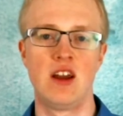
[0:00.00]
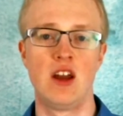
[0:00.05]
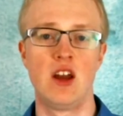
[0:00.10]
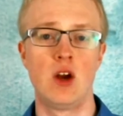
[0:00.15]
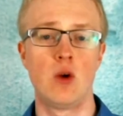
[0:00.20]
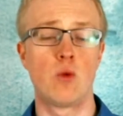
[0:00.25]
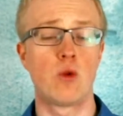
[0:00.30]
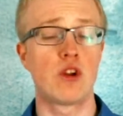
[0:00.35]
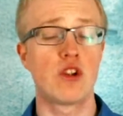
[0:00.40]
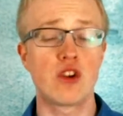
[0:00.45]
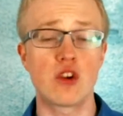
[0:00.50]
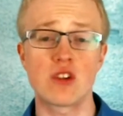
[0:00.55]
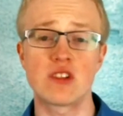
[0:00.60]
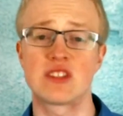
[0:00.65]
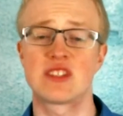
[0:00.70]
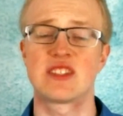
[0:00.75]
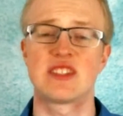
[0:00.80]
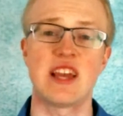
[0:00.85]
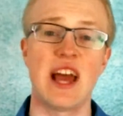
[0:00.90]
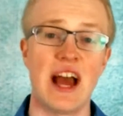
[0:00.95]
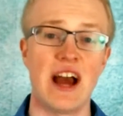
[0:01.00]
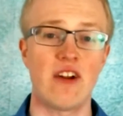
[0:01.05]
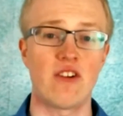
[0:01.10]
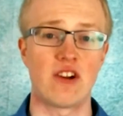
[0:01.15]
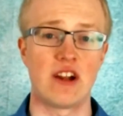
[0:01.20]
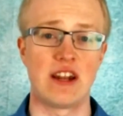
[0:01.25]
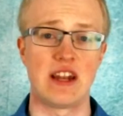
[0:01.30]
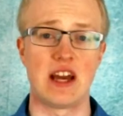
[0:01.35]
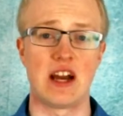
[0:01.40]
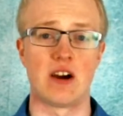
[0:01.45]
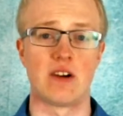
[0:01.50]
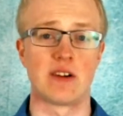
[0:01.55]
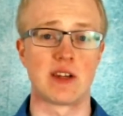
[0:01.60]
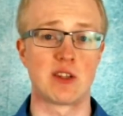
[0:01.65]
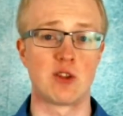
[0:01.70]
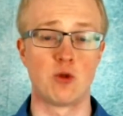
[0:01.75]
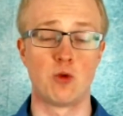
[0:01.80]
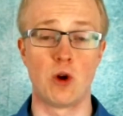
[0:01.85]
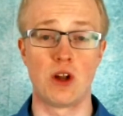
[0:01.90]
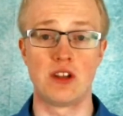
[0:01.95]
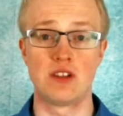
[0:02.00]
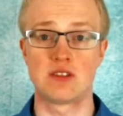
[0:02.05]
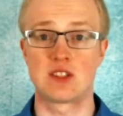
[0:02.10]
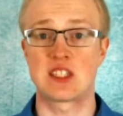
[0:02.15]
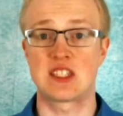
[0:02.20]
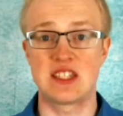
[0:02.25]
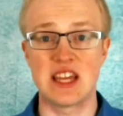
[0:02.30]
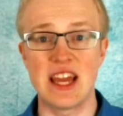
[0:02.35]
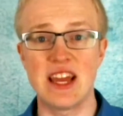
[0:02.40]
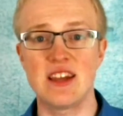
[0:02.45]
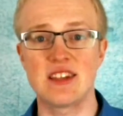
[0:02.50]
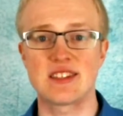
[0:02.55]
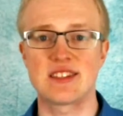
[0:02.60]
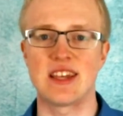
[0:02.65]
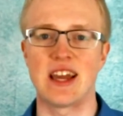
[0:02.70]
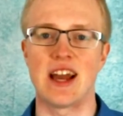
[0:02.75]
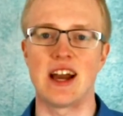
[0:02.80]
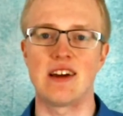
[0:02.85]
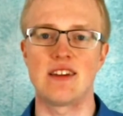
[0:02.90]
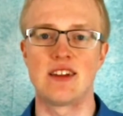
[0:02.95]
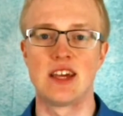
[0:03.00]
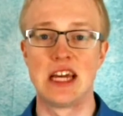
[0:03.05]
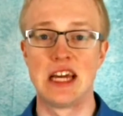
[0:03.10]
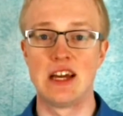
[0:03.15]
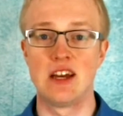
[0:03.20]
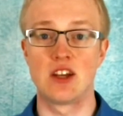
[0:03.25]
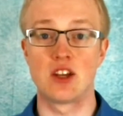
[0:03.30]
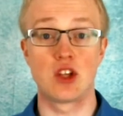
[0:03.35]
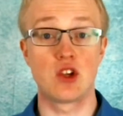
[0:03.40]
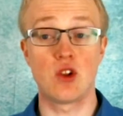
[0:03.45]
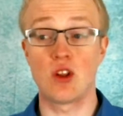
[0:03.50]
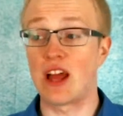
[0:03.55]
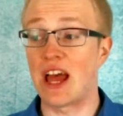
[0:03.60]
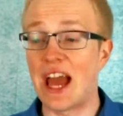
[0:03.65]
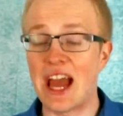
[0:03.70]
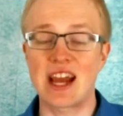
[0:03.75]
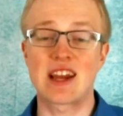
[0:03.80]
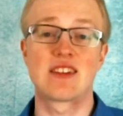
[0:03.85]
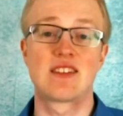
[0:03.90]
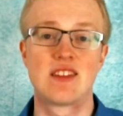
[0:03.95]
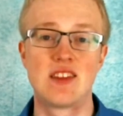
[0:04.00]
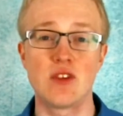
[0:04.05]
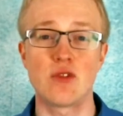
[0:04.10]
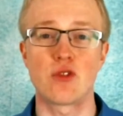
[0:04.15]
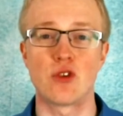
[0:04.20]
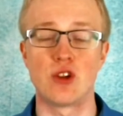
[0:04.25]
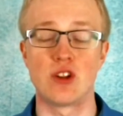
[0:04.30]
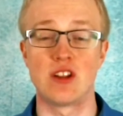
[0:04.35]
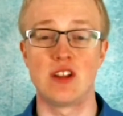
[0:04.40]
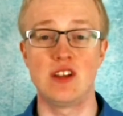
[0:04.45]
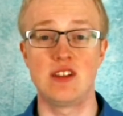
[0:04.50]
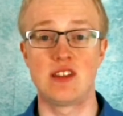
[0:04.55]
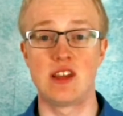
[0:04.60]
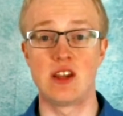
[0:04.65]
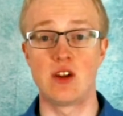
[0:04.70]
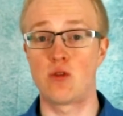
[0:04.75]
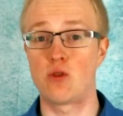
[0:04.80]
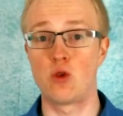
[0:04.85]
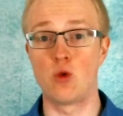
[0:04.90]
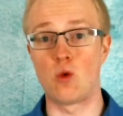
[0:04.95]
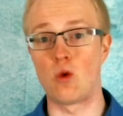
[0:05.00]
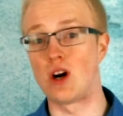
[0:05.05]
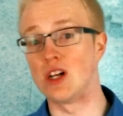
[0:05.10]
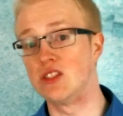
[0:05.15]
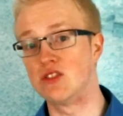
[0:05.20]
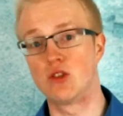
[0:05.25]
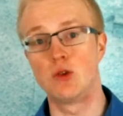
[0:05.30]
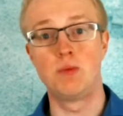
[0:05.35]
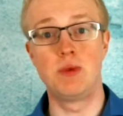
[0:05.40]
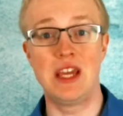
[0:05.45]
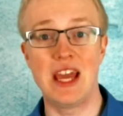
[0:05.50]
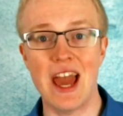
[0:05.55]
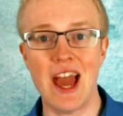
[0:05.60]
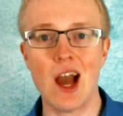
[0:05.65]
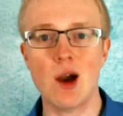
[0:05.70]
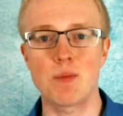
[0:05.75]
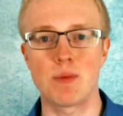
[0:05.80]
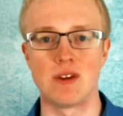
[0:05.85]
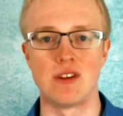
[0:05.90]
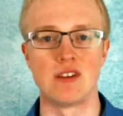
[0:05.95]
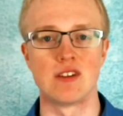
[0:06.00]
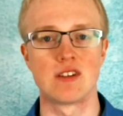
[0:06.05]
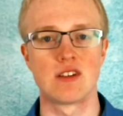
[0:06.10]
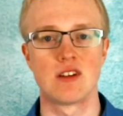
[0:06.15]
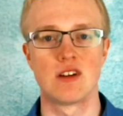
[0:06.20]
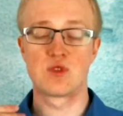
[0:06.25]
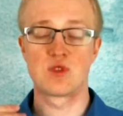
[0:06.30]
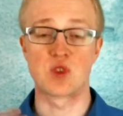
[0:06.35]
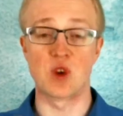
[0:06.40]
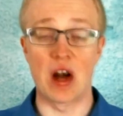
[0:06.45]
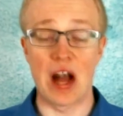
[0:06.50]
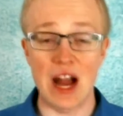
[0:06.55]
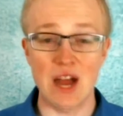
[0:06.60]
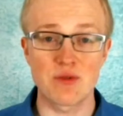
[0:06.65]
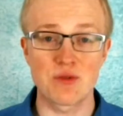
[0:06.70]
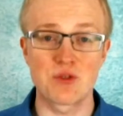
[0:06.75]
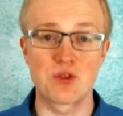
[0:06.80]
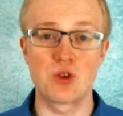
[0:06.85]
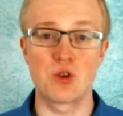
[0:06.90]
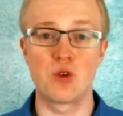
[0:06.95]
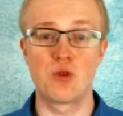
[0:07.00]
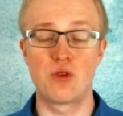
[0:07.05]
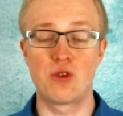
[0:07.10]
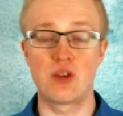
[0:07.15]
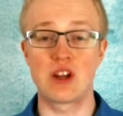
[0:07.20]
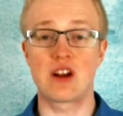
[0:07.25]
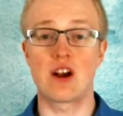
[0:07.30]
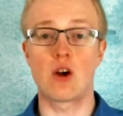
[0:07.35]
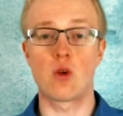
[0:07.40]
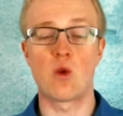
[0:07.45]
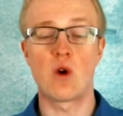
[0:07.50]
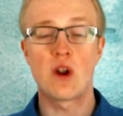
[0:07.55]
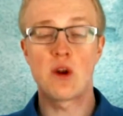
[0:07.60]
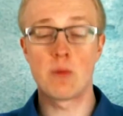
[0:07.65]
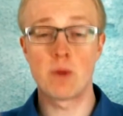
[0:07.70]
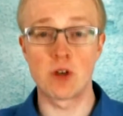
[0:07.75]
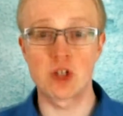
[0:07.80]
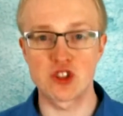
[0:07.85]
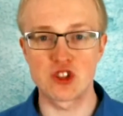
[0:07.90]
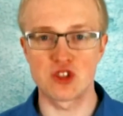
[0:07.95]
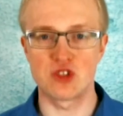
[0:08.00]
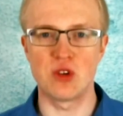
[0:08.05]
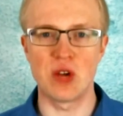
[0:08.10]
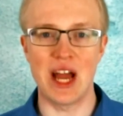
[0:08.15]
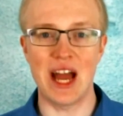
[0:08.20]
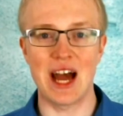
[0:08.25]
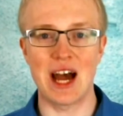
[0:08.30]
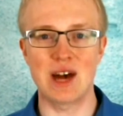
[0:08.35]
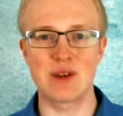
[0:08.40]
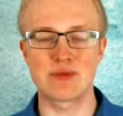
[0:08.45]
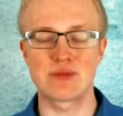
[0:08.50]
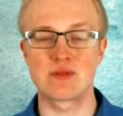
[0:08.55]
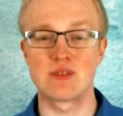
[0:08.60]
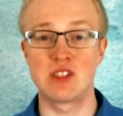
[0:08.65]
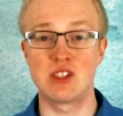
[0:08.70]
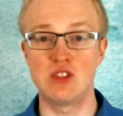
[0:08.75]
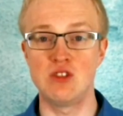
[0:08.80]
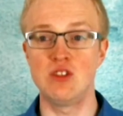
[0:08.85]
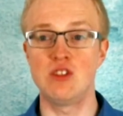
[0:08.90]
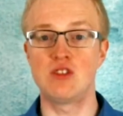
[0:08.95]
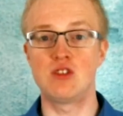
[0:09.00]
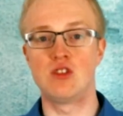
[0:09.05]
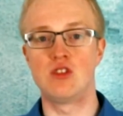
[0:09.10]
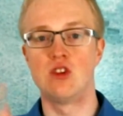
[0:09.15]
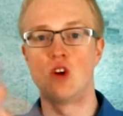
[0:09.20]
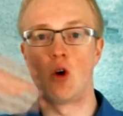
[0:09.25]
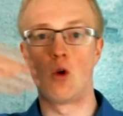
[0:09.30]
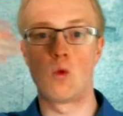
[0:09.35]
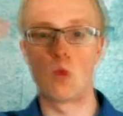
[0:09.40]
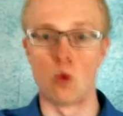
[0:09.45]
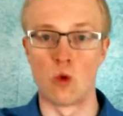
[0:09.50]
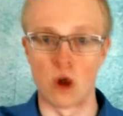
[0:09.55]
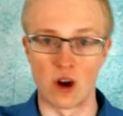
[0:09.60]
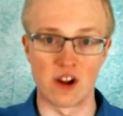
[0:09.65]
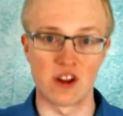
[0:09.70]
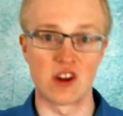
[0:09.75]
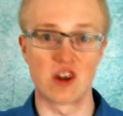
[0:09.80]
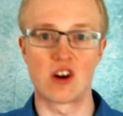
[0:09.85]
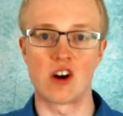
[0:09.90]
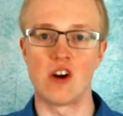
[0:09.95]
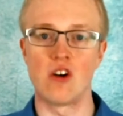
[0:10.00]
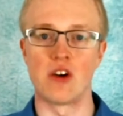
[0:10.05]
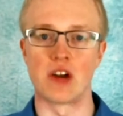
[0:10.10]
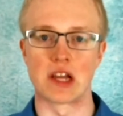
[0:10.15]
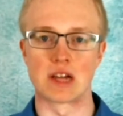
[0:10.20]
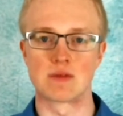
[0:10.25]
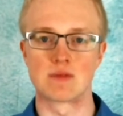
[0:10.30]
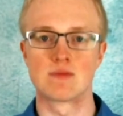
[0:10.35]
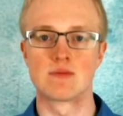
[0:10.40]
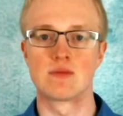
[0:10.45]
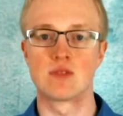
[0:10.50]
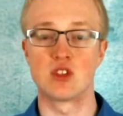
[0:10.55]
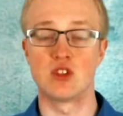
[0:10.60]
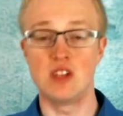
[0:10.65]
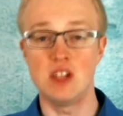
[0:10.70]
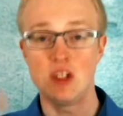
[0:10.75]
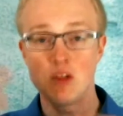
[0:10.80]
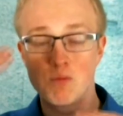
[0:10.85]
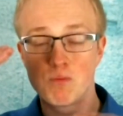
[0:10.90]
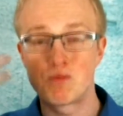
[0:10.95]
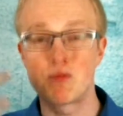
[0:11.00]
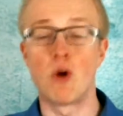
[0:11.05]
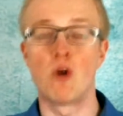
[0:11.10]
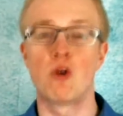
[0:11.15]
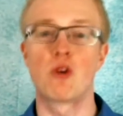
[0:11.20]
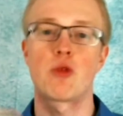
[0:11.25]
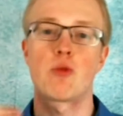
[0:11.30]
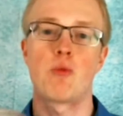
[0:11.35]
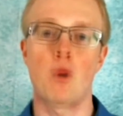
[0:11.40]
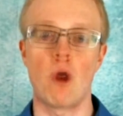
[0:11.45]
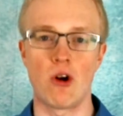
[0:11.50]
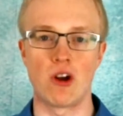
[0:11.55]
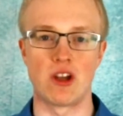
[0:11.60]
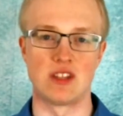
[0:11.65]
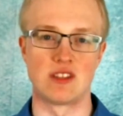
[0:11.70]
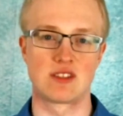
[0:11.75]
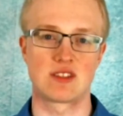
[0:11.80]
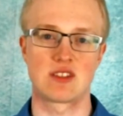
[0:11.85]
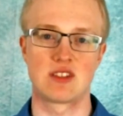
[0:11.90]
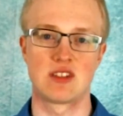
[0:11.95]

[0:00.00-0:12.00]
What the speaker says: When you're sad right now and you want to stay sad, you'll act differently than if you want to be happy. So after you figure out what emotion you have, you need to know where you're going. You need both points.